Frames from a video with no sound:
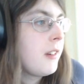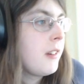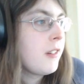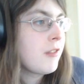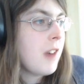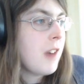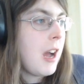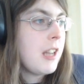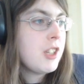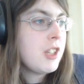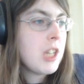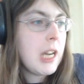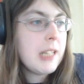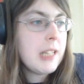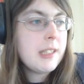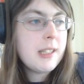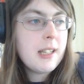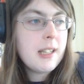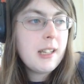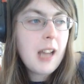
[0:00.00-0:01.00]
Ron
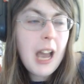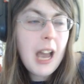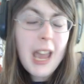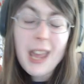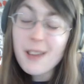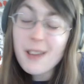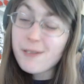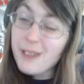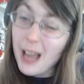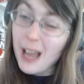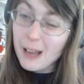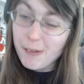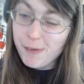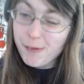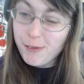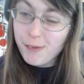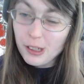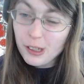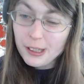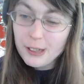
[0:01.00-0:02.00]
Johnson, I have not
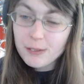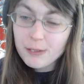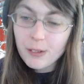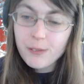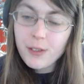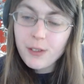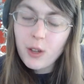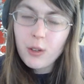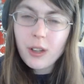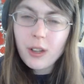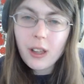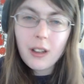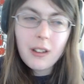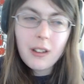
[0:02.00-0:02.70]
fully reviewed it.